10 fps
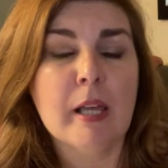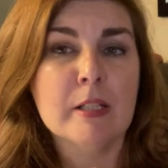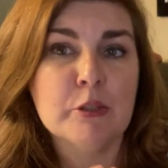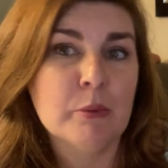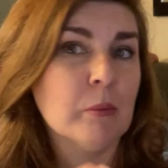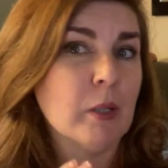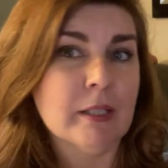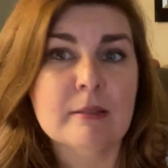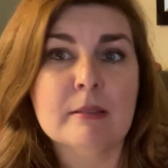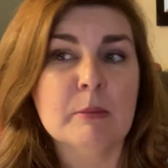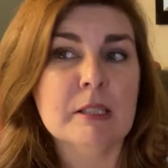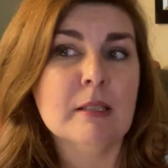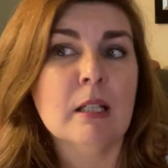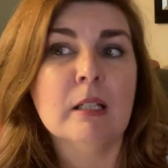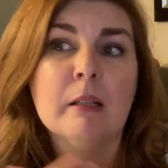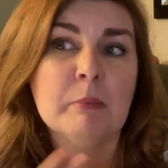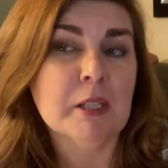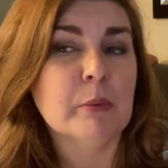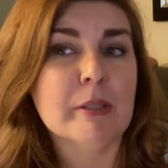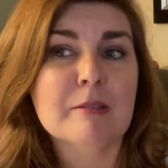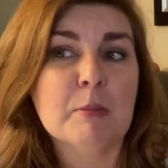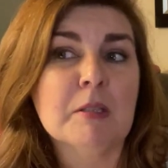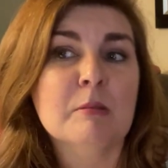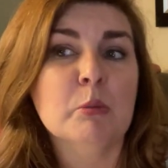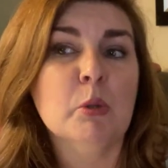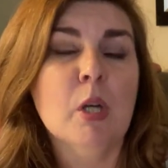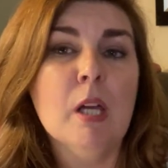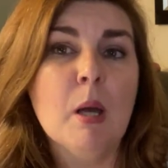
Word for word: and doing what needs to be done and being responsible,